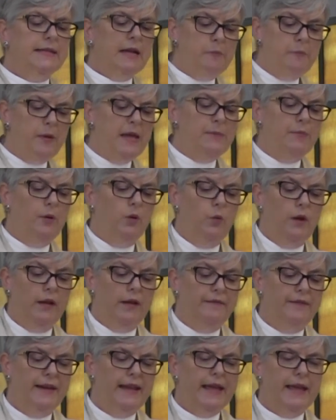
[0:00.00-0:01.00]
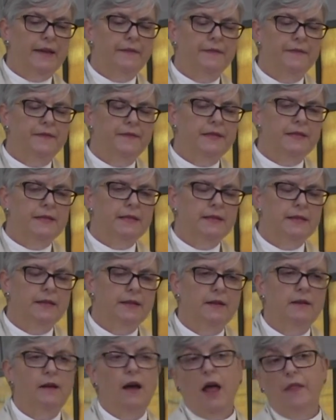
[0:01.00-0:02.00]
Some people will have left,
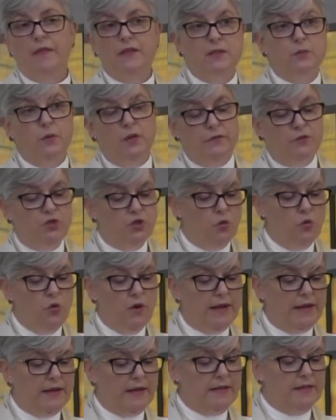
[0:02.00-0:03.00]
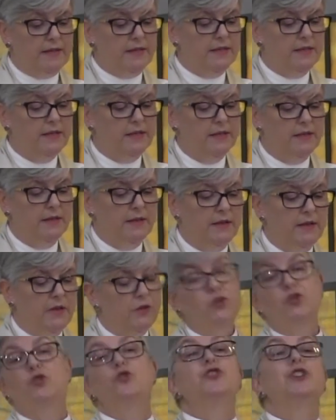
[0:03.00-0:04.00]
others will have joined.
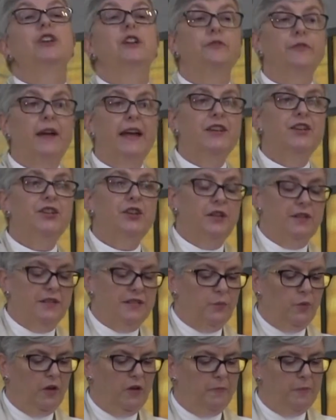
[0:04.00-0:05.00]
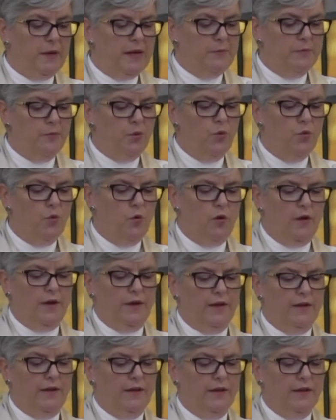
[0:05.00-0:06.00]
New generations will have been
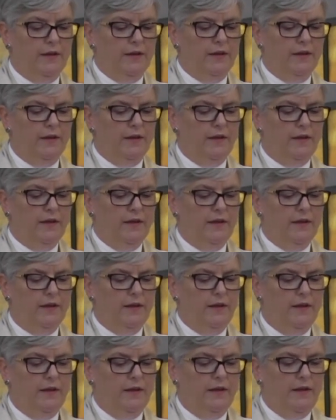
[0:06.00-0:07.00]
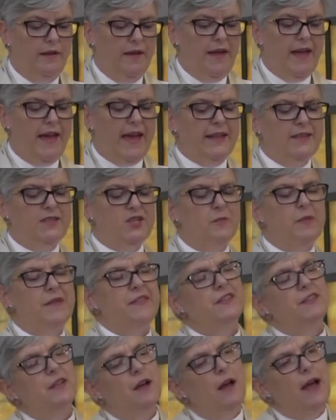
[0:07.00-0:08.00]
born. And so by
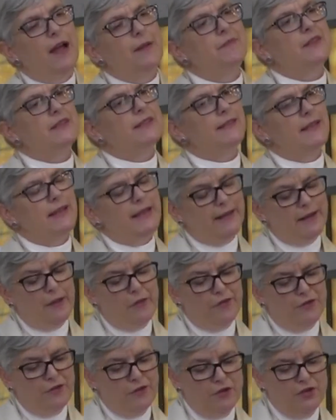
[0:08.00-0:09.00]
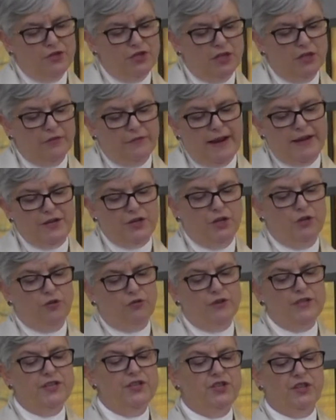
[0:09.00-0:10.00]
the time the second and third generation
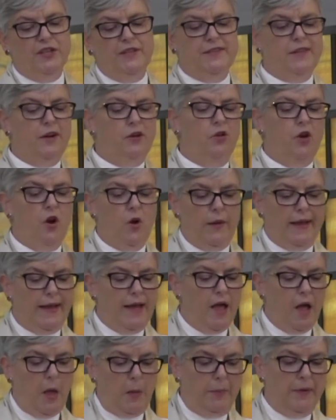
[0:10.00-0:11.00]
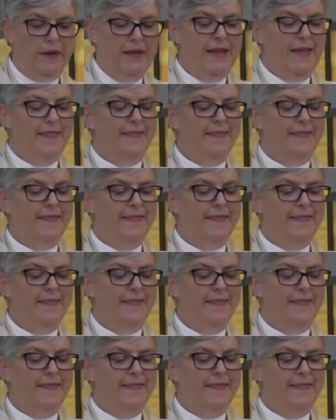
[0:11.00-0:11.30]
Christians are growing up,